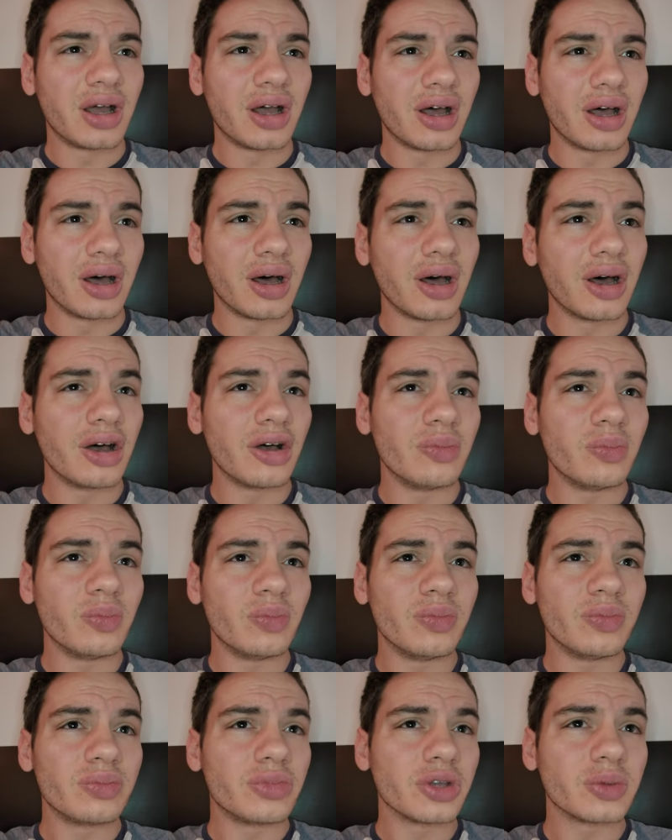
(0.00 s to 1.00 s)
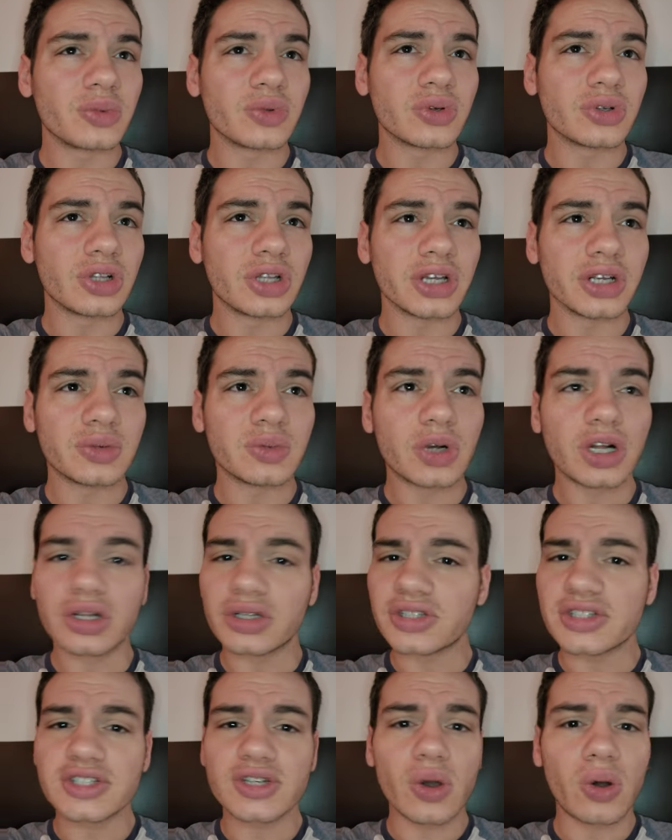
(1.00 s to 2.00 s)
Um, people are like,
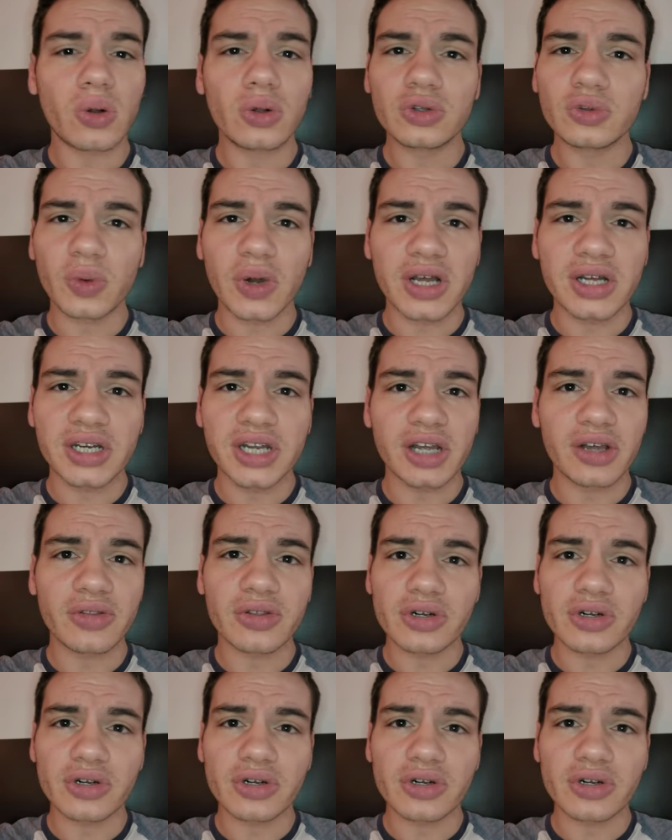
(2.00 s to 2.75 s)
well, it's cold right now.